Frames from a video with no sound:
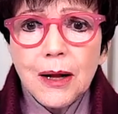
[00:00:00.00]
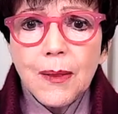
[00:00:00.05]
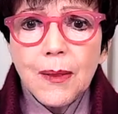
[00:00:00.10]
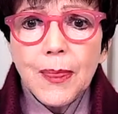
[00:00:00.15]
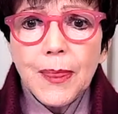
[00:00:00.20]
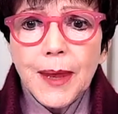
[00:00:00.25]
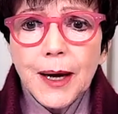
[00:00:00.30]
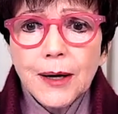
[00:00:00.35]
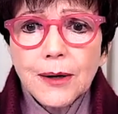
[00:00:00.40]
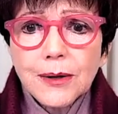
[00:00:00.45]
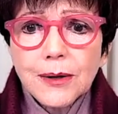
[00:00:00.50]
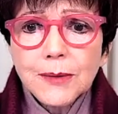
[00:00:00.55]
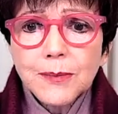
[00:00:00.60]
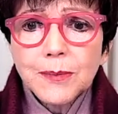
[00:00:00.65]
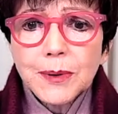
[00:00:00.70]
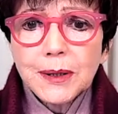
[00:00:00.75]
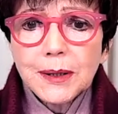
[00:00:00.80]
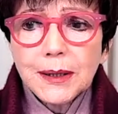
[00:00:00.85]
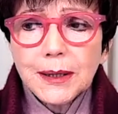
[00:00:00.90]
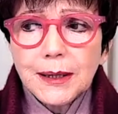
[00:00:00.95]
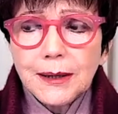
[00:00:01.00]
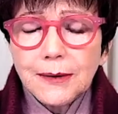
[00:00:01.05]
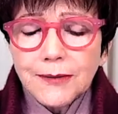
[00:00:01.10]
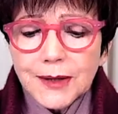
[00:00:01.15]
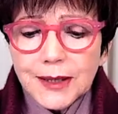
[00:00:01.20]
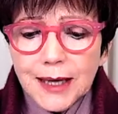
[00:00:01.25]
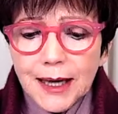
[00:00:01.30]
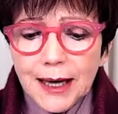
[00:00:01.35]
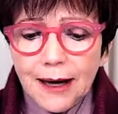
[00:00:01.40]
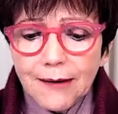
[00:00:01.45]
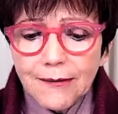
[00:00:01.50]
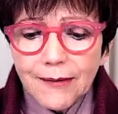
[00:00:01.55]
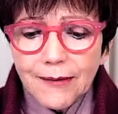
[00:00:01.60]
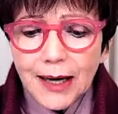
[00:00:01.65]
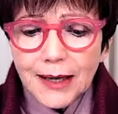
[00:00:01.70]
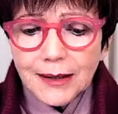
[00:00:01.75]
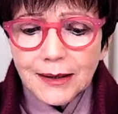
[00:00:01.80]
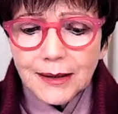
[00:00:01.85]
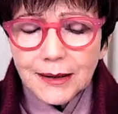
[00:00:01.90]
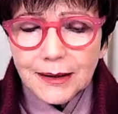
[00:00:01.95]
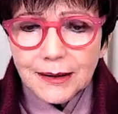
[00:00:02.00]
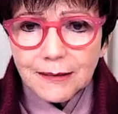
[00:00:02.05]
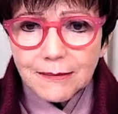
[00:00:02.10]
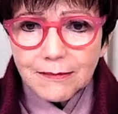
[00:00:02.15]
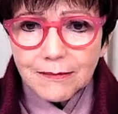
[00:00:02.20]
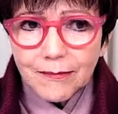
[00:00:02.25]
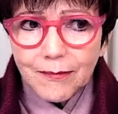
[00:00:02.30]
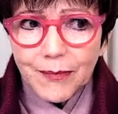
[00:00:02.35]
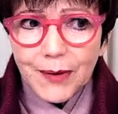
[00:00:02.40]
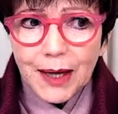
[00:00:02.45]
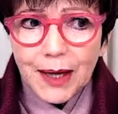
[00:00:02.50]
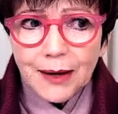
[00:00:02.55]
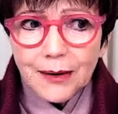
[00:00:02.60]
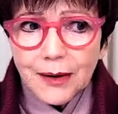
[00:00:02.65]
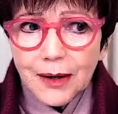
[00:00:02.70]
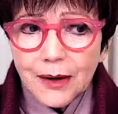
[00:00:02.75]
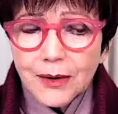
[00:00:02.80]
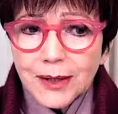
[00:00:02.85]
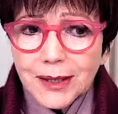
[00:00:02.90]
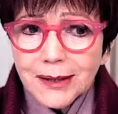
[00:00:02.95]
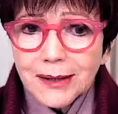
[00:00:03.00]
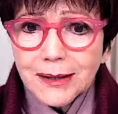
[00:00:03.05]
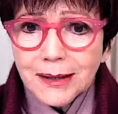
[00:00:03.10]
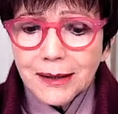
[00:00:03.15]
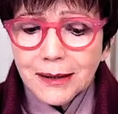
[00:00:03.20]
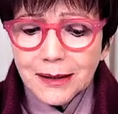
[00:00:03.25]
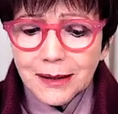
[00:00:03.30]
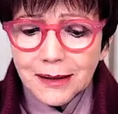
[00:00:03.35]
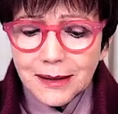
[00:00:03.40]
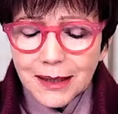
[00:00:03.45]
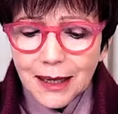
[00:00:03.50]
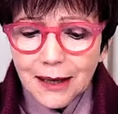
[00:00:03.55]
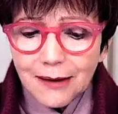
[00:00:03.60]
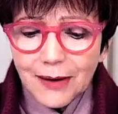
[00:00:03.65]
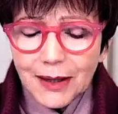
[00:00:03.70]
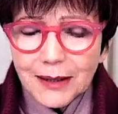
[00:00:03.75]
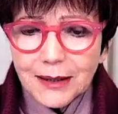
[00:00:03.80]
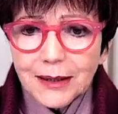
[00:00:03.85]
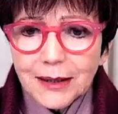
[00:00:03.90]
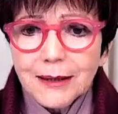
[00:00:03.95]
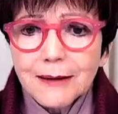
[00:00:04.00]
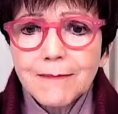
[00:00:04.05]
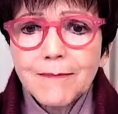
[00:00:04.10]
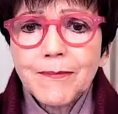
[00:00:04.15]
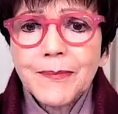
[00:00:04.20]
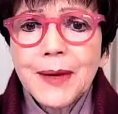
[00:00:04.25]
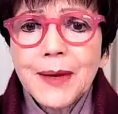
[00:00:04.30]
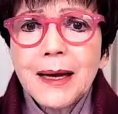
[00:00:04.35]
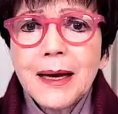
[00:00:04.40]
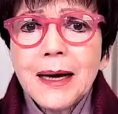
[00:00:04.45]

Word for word: Those beliefs have under them, and those addictions have under them,